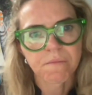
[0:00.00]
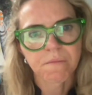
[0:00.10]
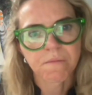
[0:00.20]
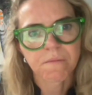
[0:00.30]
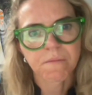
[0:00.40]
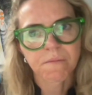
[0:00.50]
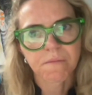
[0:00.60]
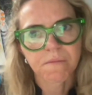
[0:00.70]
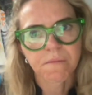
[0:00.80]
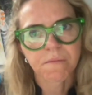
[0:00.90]

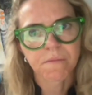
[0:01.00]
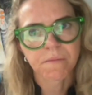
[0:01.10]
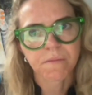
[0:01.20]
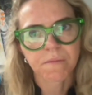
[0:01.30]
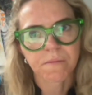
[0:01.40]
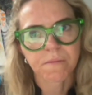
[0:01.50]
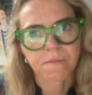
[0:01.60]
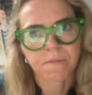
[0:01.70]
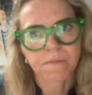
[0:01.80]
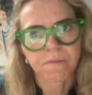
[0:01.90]

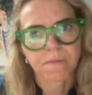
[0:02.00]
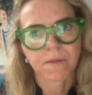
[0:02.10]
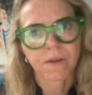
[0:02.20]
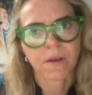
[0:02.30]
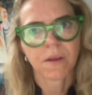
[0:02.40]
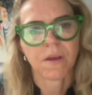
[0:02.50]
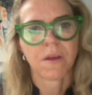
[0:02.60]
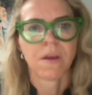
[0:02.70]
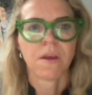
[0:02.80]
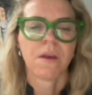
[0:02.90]

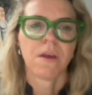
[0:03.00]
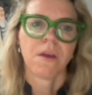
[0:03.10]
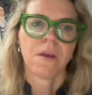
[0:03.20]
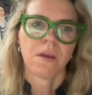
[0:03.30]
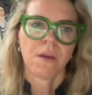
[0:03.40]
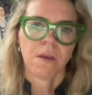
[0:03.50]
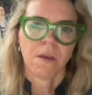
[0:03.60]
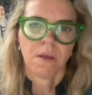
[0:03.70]
No words are spoken by the person on screen.